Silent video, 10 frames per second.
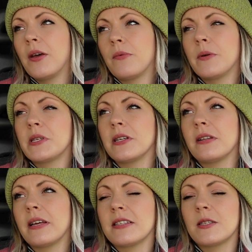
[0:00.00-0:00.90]
we were
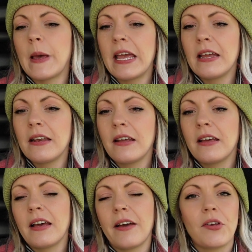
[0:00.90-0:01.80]
still in Spain
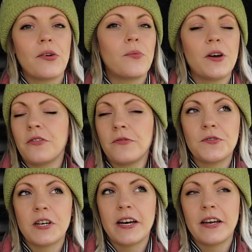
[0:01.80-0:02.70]
having a wonderful
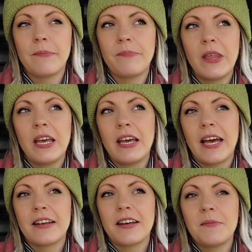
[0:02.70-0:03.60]
time,
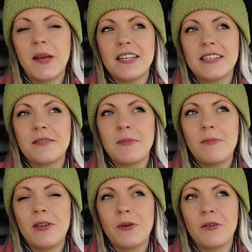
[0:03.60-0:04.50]
and I painted
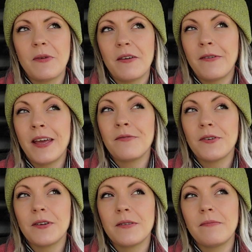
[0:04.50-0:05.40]
maybe one of my favourite